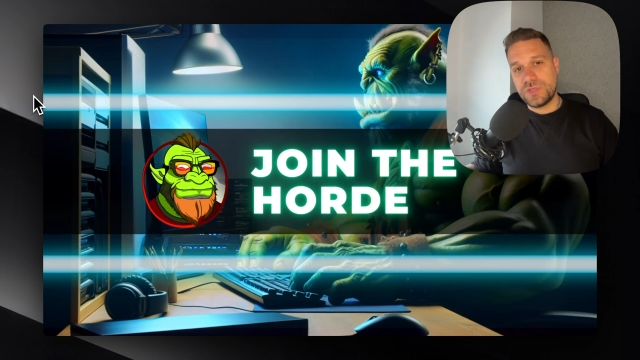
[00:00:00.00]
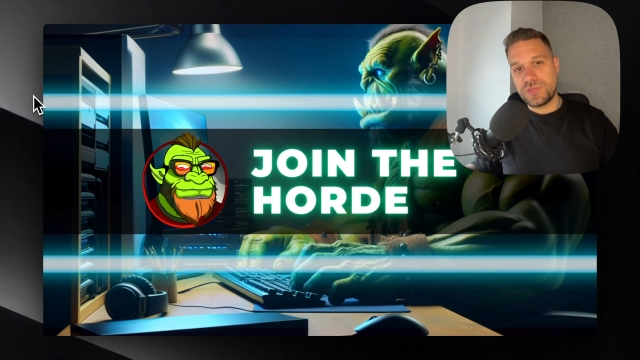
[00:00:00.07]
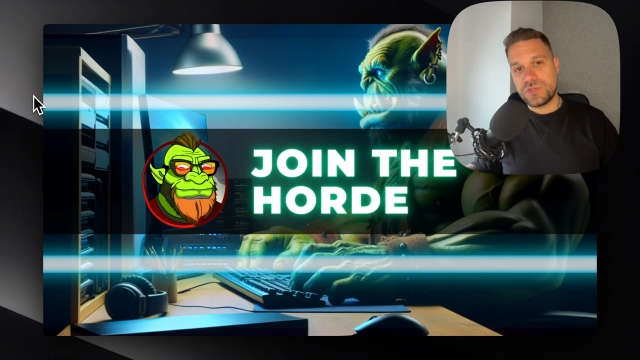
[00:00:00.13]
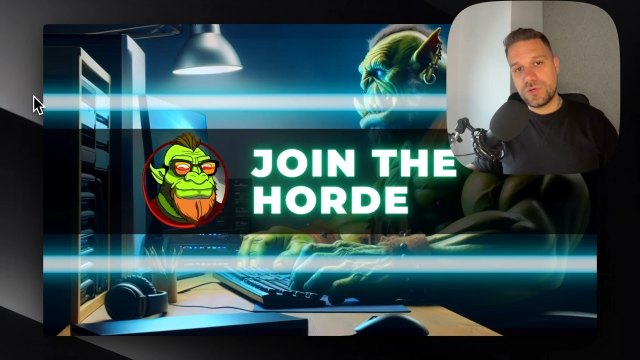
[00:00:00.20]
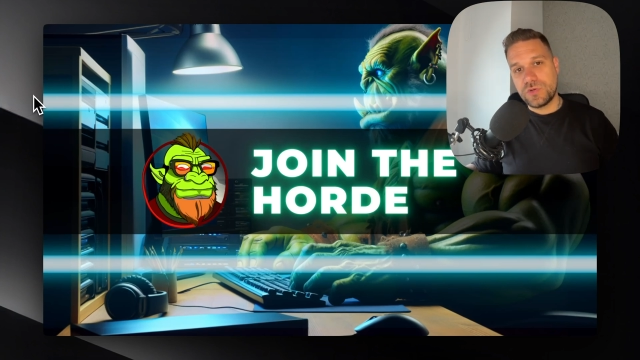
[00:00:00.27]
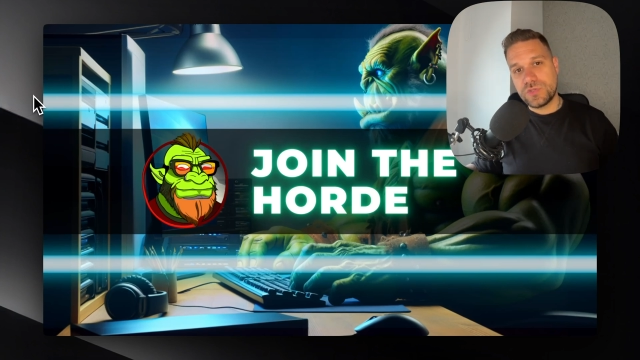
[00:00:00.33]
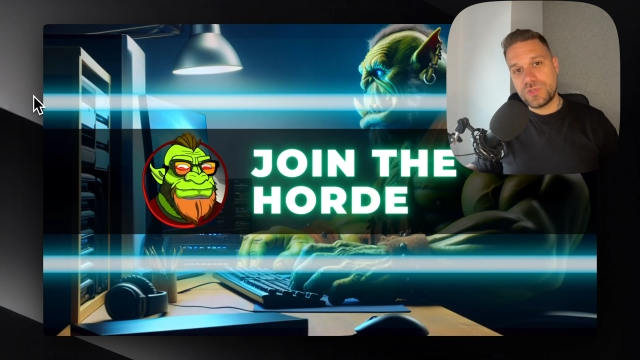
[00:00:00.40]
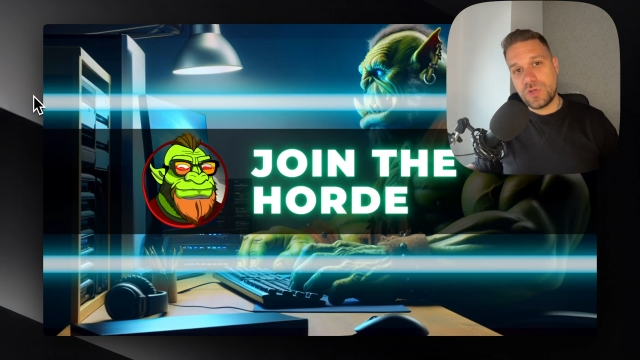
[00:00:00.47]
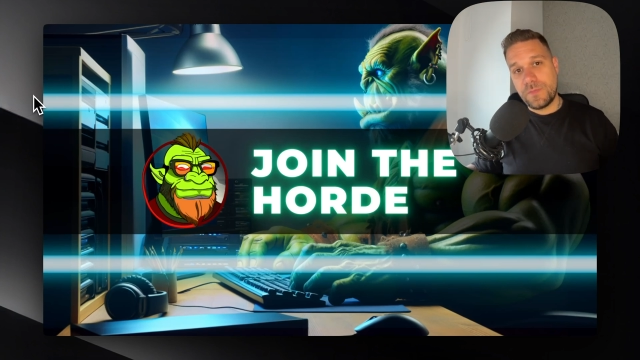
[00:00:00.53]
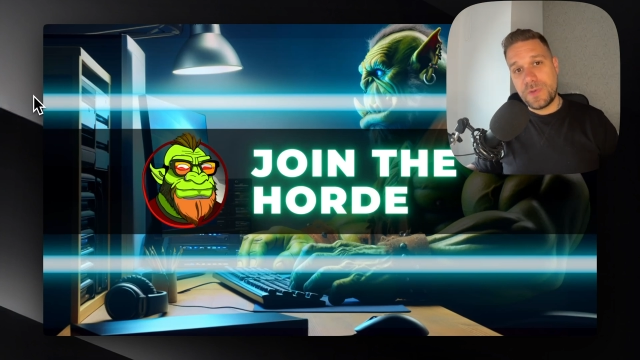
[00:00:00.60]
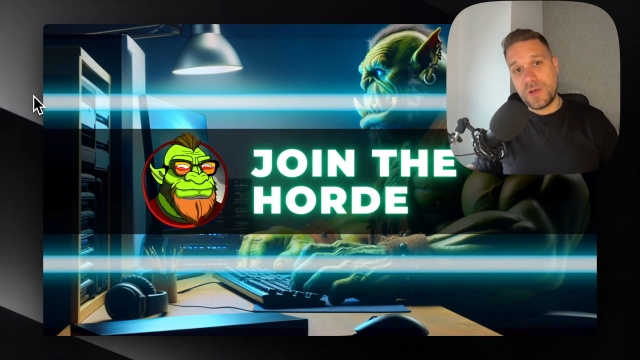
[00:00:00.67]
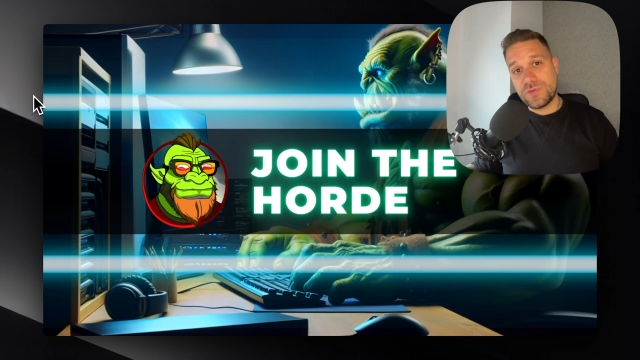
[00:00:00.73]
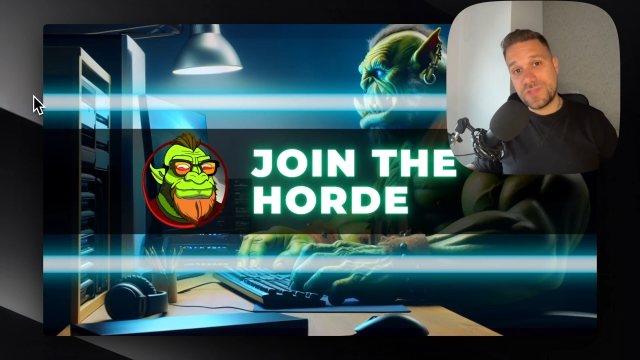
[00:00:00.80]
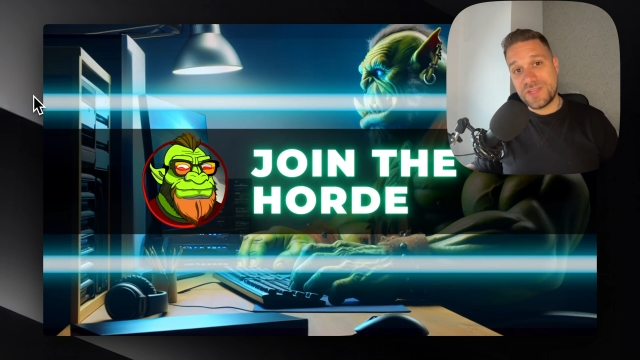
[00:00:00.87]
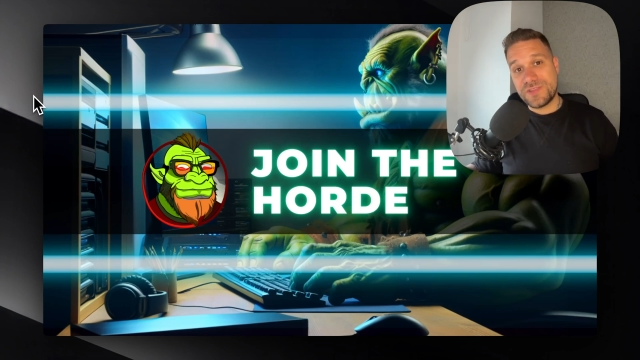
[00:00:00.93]
it's also
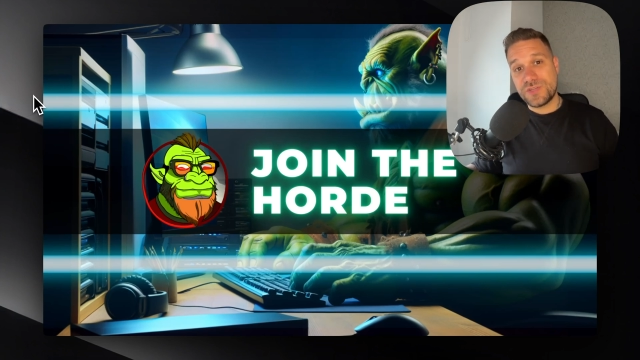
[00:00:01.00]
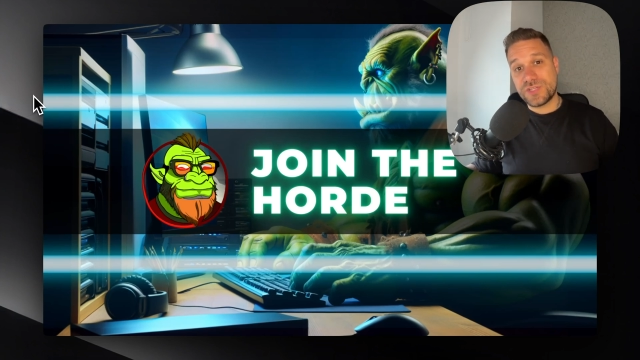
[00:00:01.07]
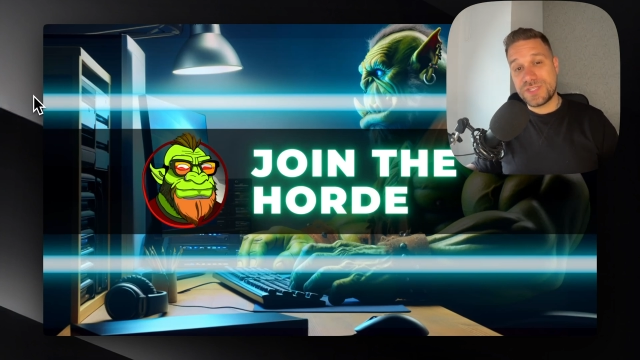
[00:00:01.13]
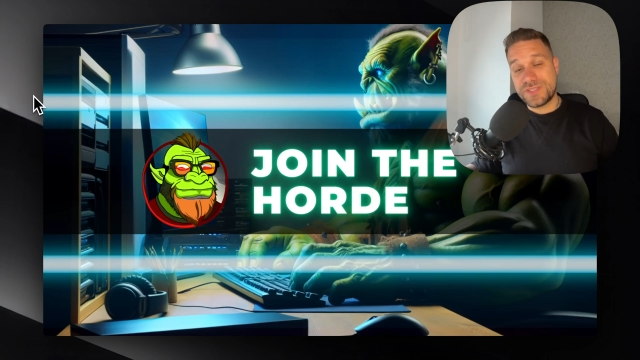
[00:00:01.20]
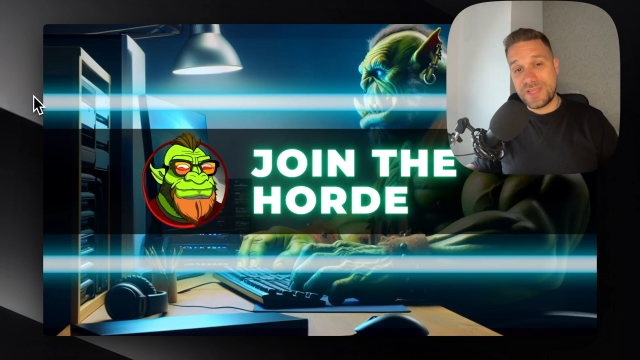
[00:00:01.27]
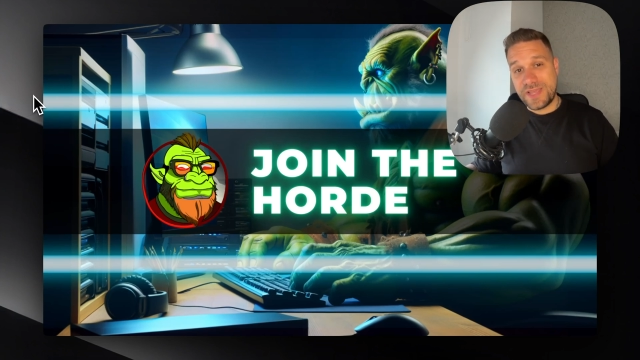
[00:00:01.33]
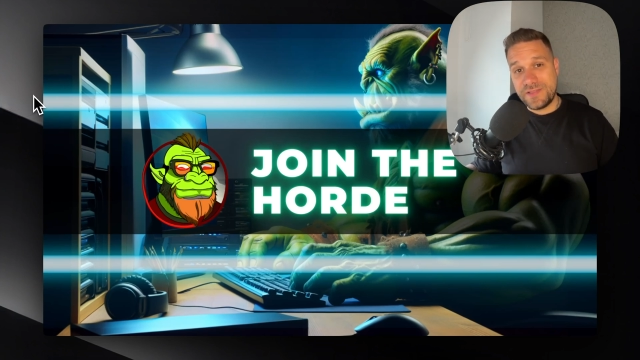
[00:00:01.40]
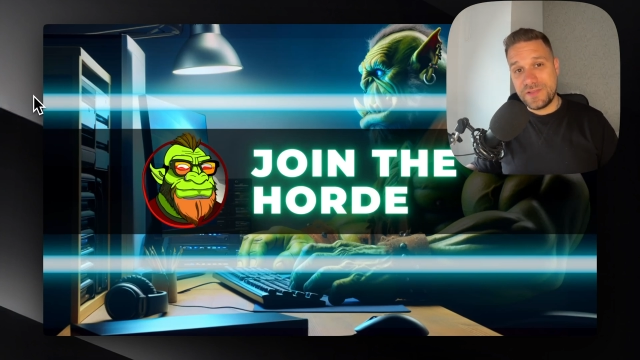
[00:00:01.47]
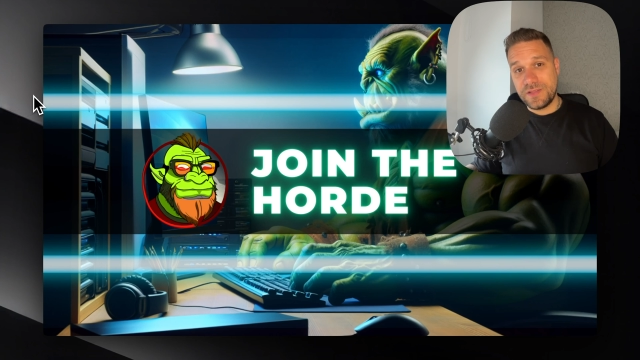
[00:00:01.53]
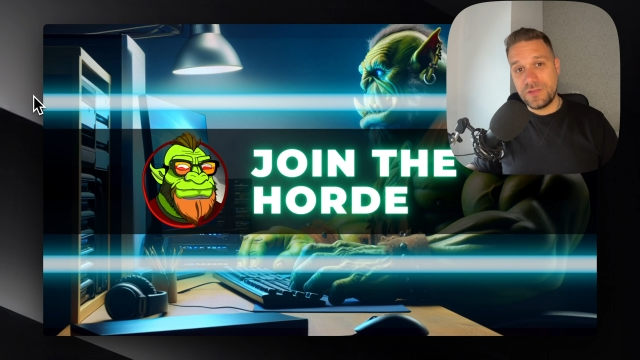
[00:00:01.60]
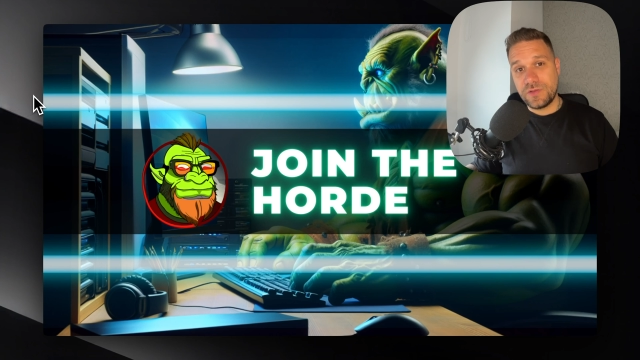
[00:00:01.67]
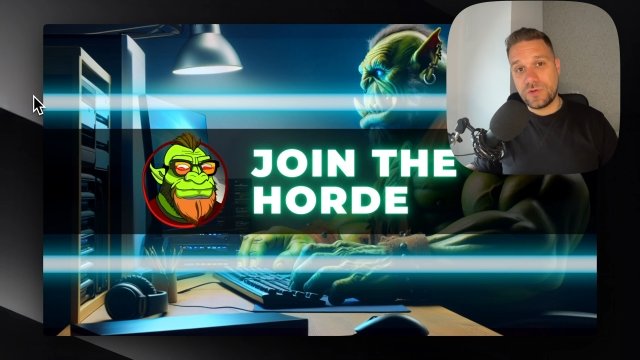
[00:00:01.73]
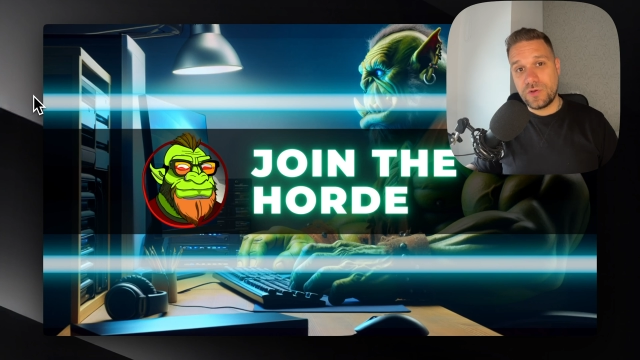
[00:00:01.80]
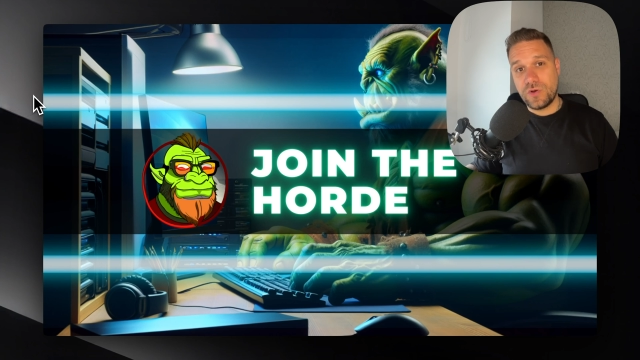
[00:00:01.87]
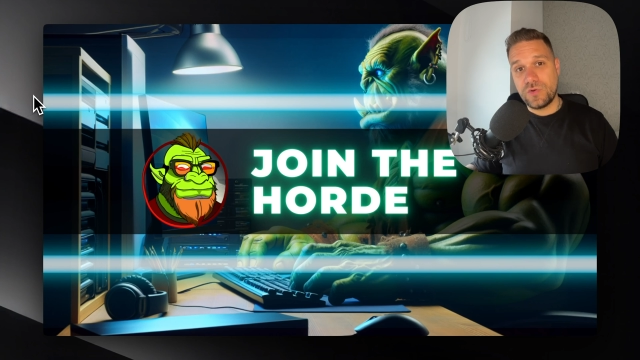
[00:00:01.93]
about understanding
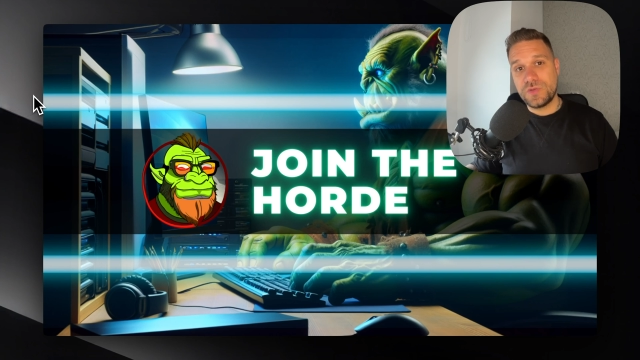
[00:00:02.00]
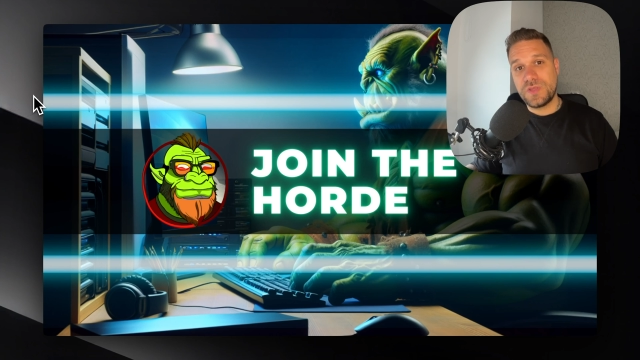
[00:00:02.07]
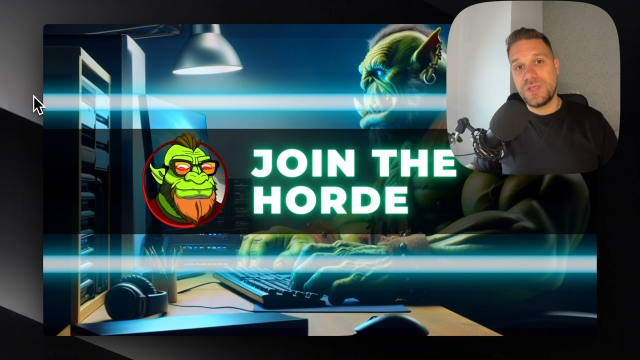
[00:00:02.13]
the code,